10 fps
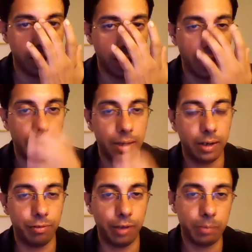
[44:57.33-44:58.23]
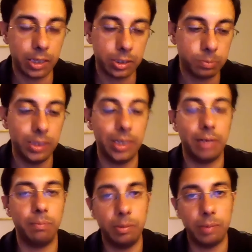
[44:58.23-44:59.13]
And if a minus b
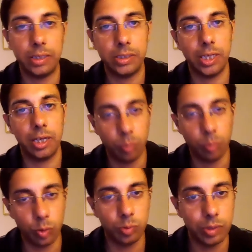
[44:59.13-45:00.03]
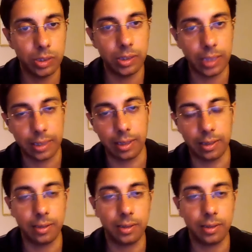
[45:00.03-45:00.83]
and b minus a are both within that error,